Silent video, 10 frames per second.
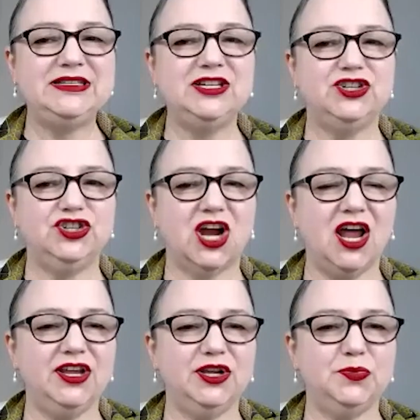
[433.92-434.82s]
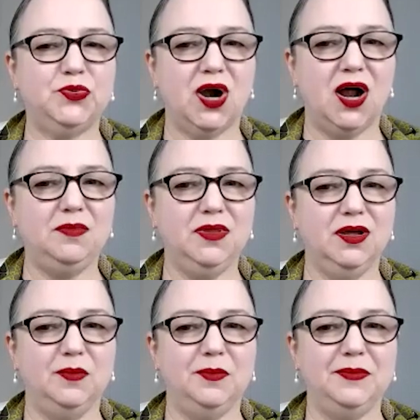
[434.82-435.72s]
it's a giant
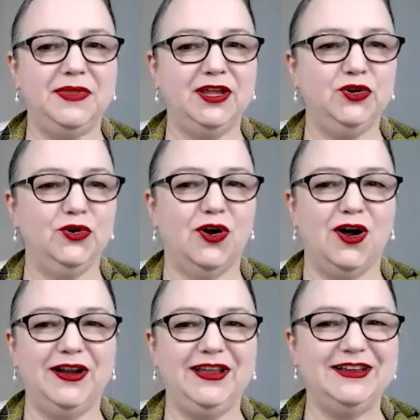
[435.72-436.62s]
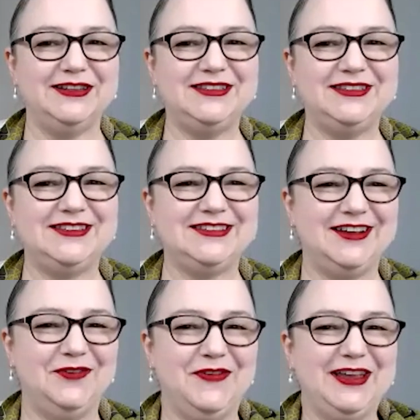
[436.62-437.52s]
problem that your audience
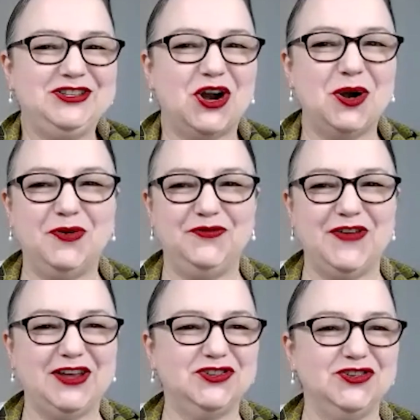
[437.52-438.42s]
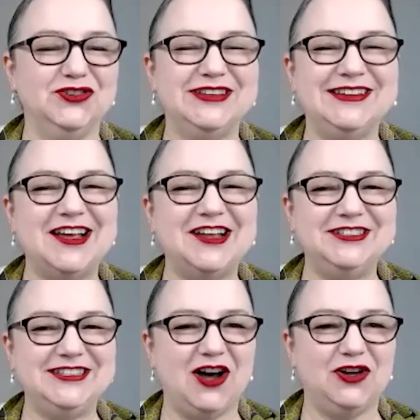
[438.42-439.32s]
of HR professionals is
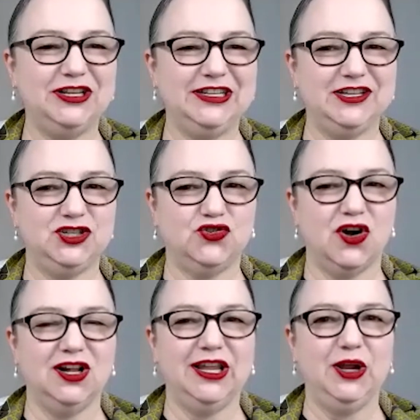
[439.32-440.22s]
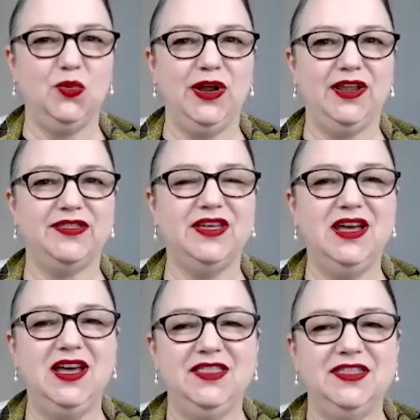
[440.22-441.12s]
undoubtedly struggling with.
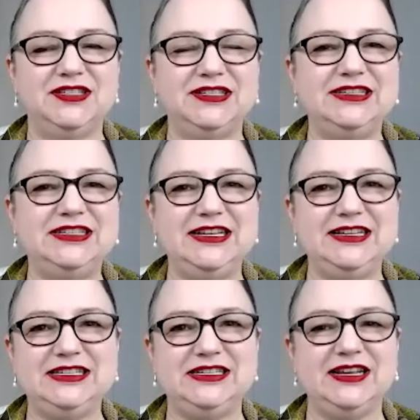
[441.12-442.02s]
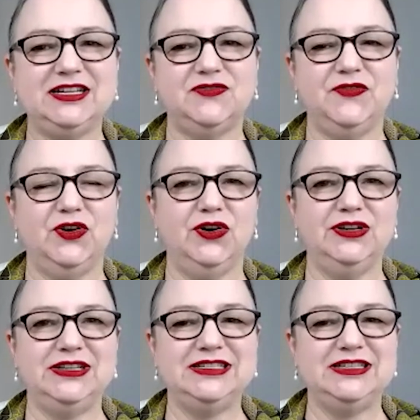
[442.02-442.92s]
The statistics
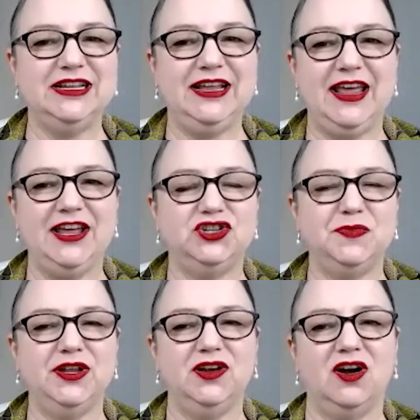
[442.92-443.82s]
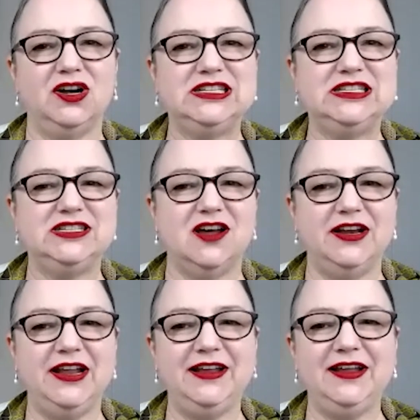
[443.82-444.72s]
for disengagement are
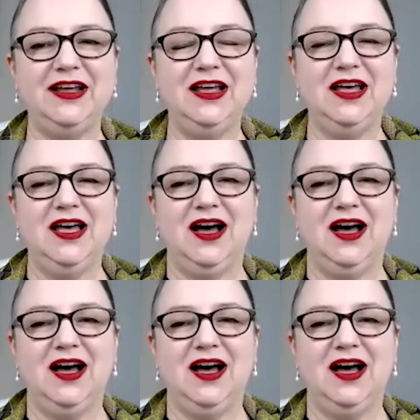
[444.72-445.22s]
stunning.